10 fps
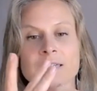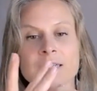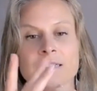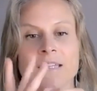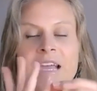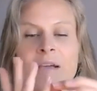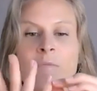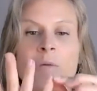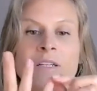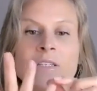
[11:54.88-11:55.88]
take a
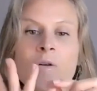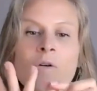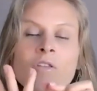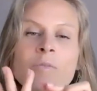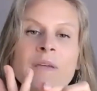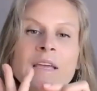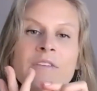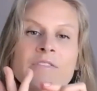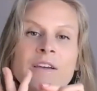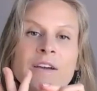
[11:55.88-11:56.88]
moment to hold the
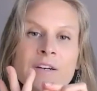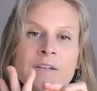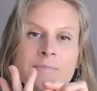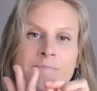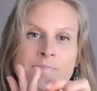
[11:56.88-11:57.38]
pinky finger.